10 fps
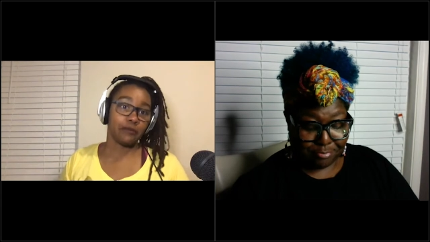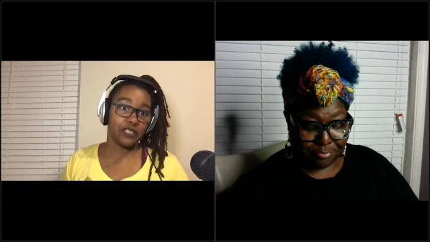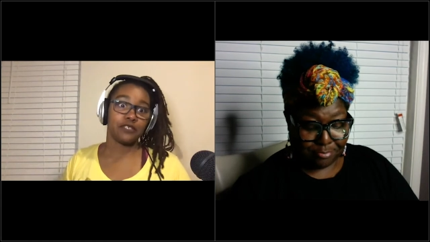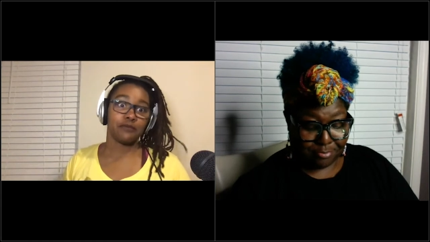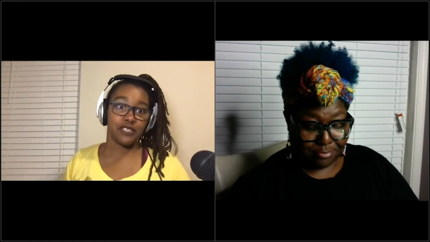Speaker 1: and I'm
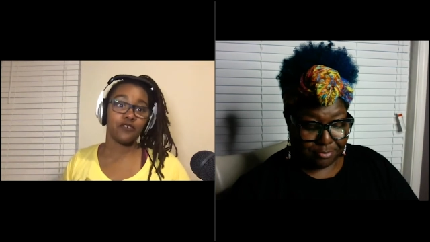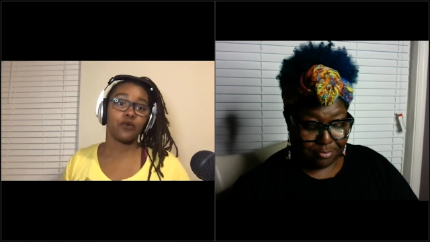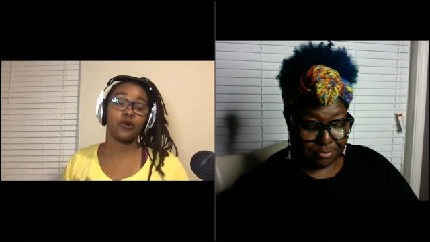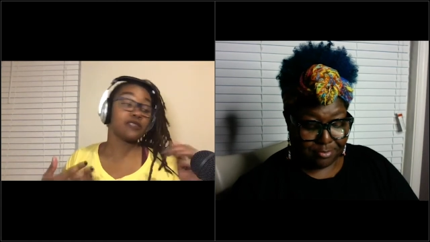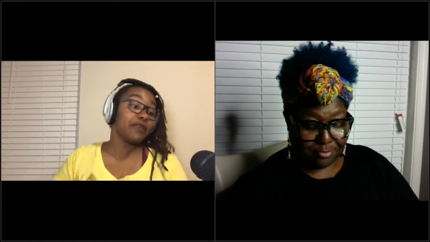teaching
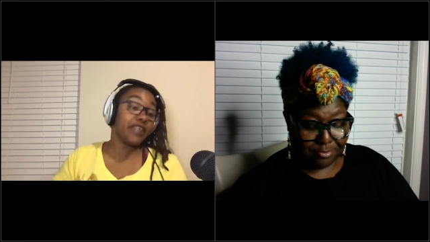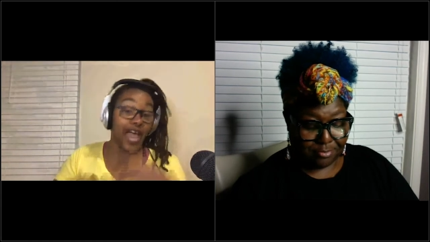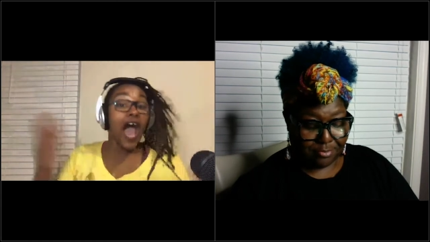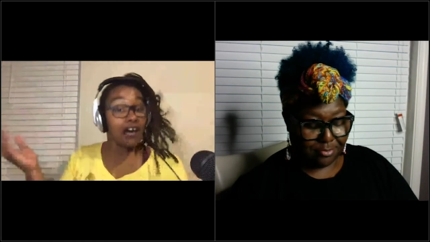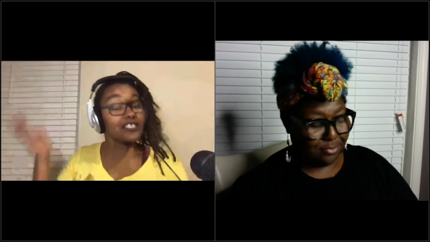myself quilting, but
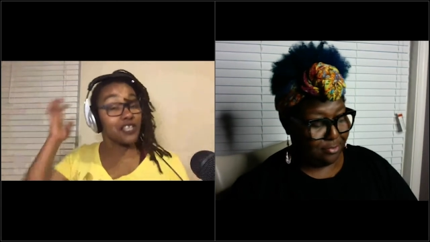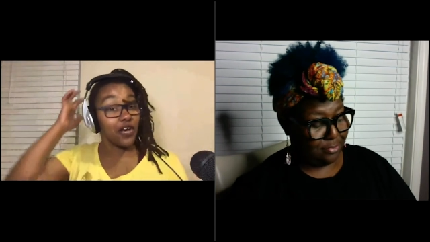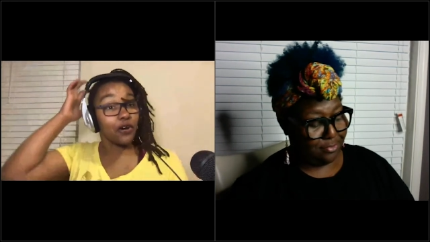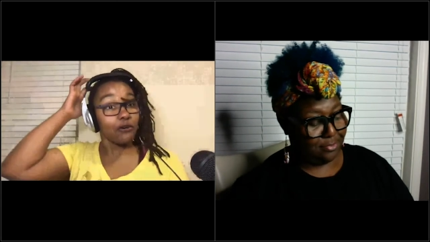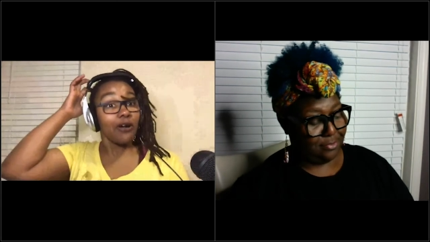
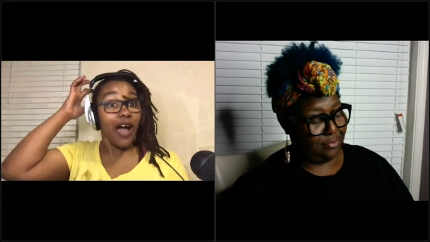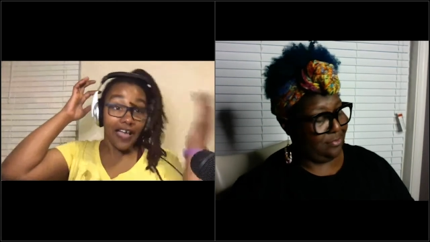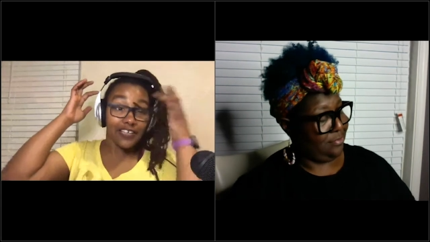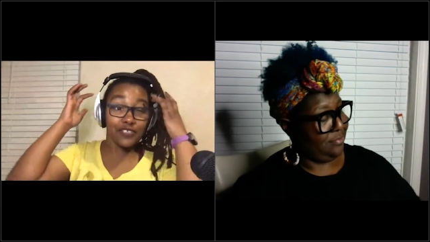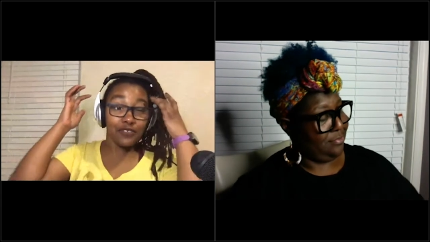also
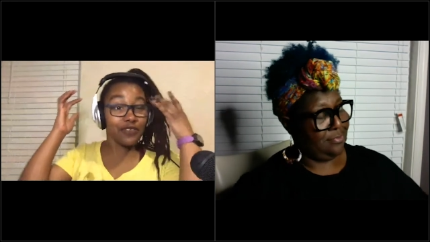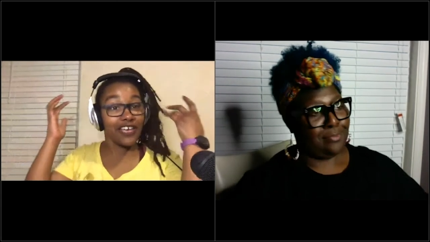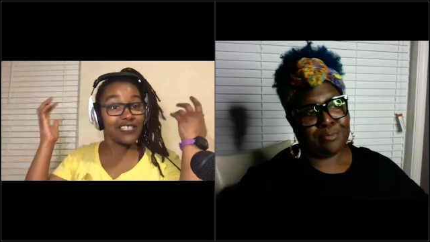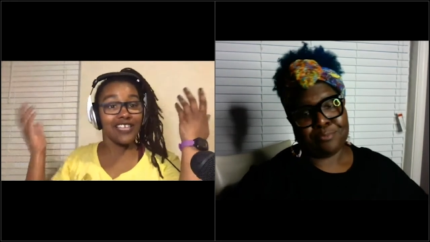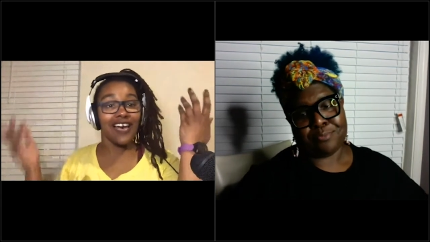I can do
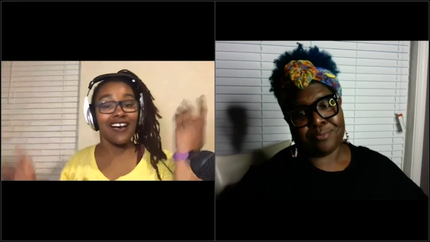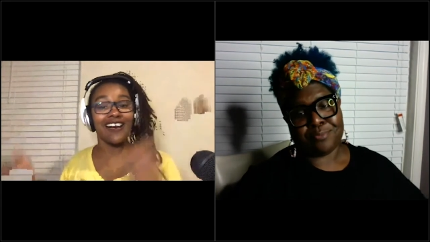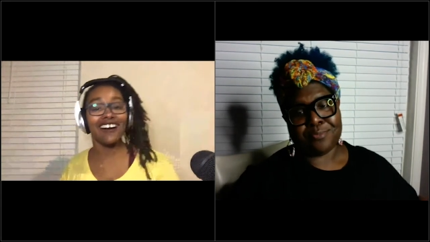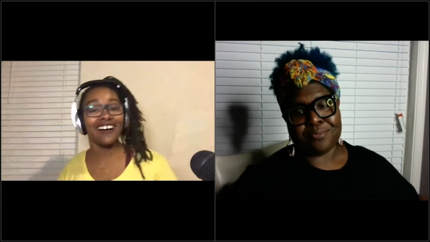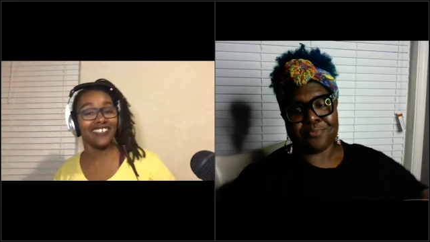this.
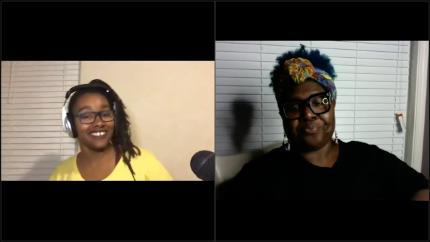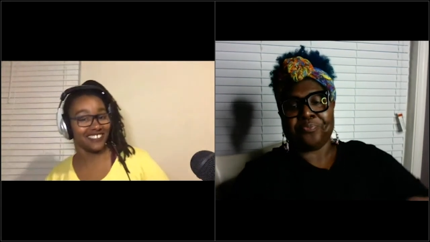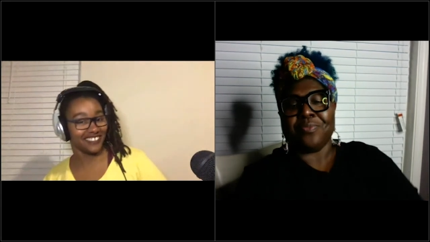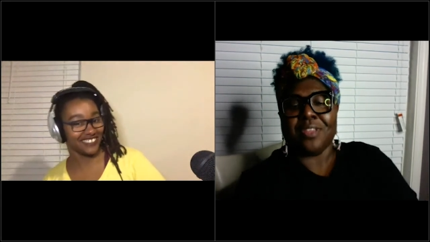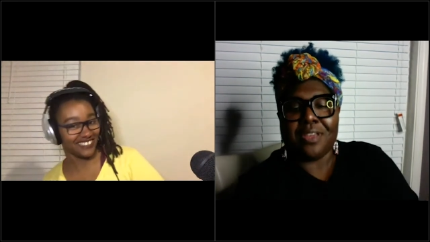
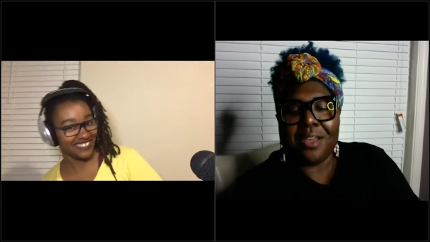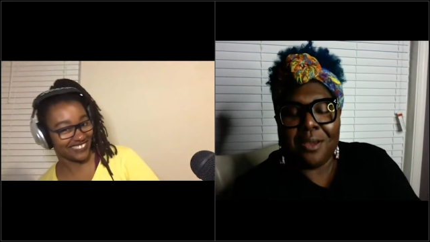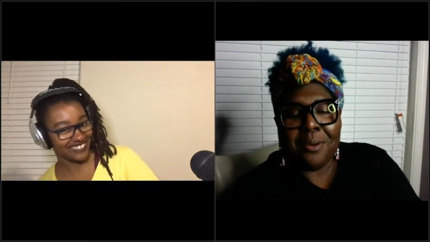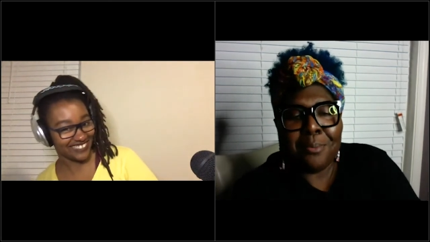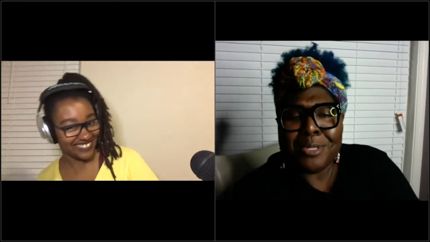
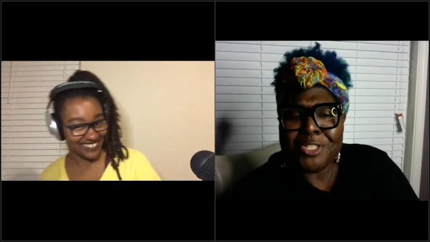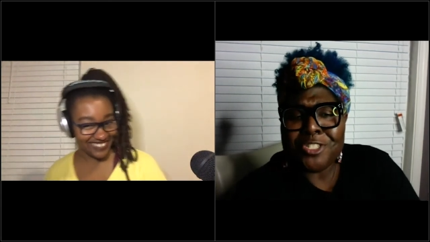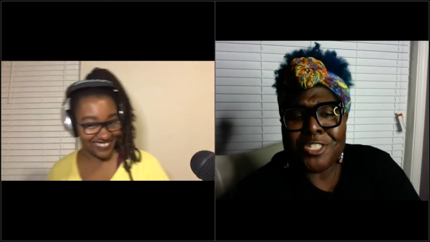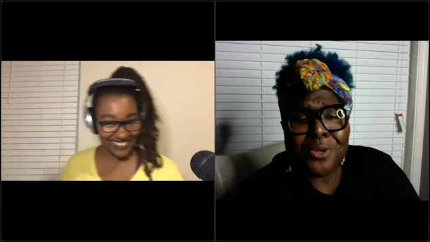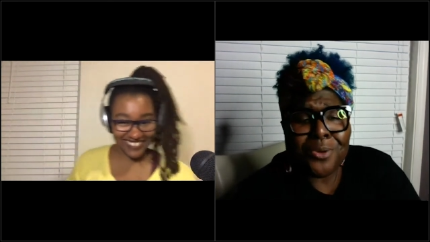
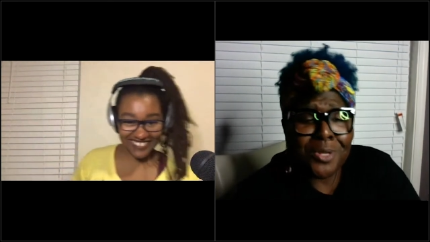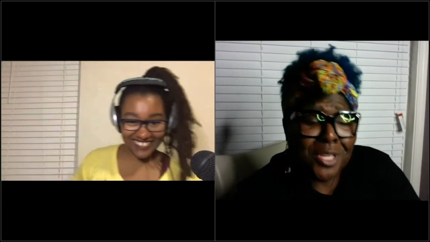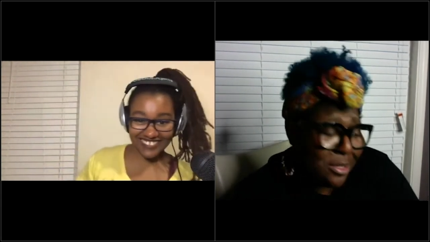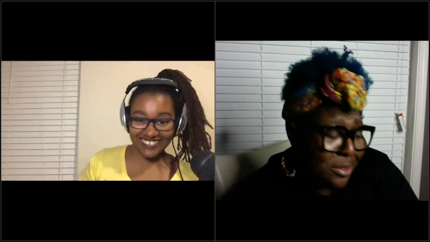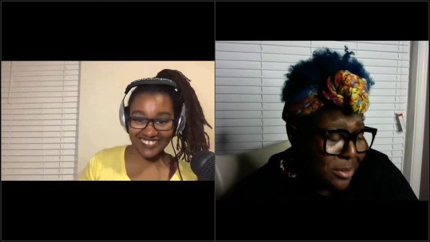But you're
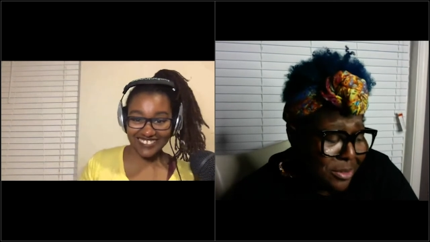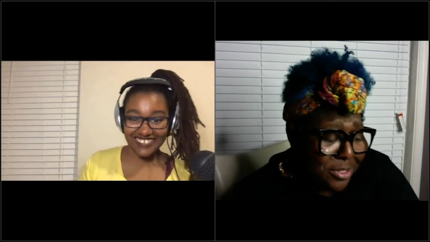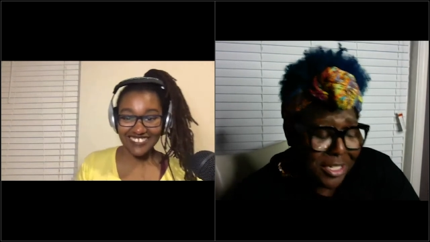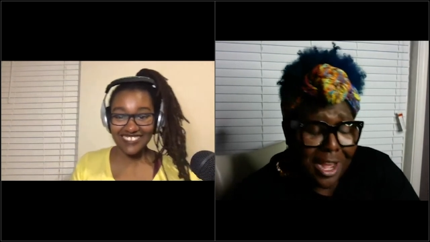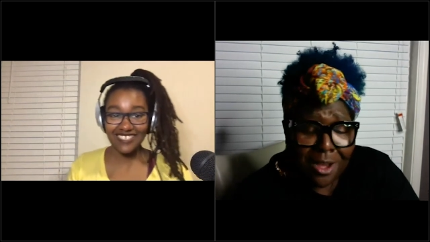so
Speaker 2: cute.
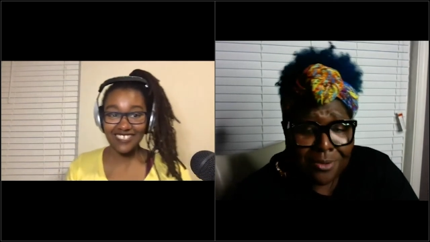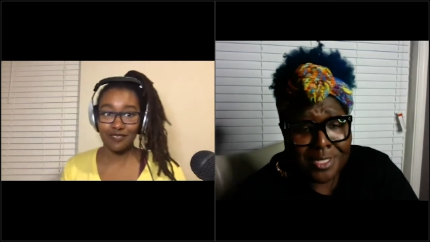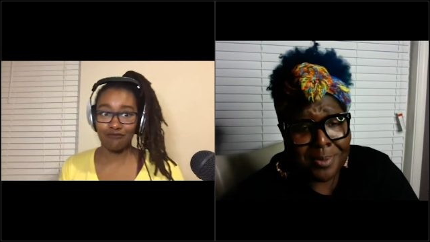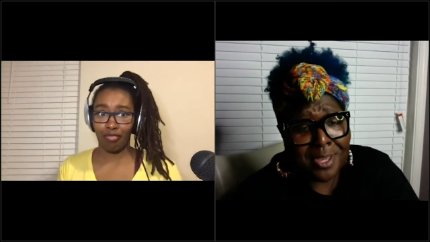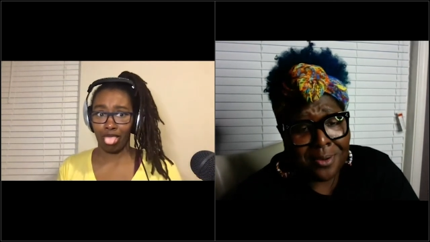You should
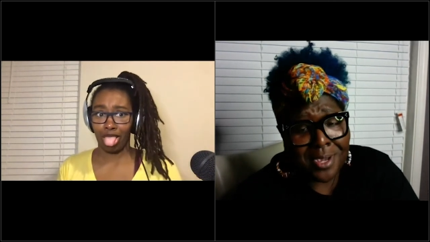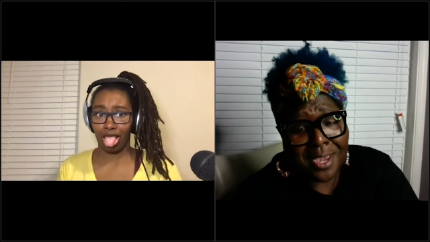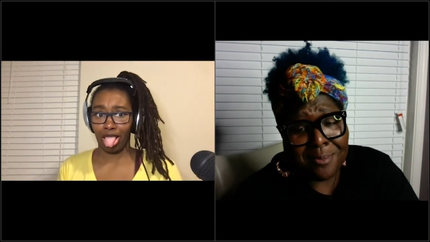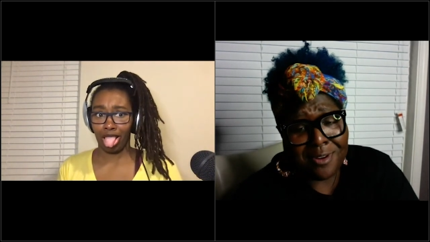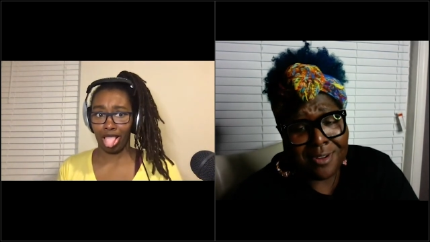always be on
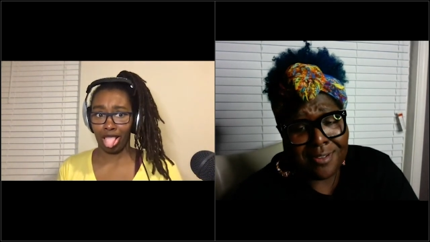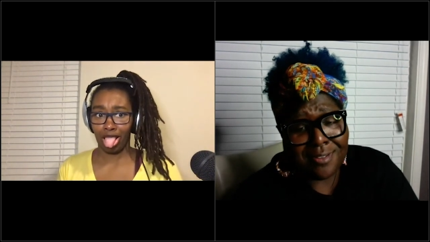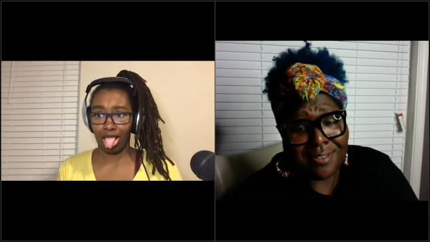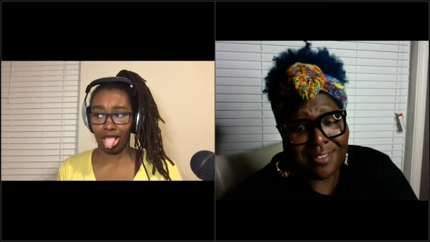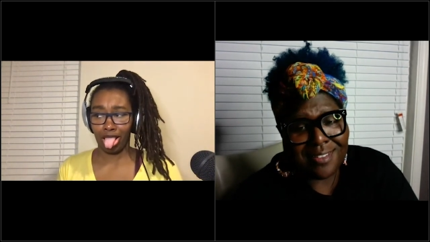camera.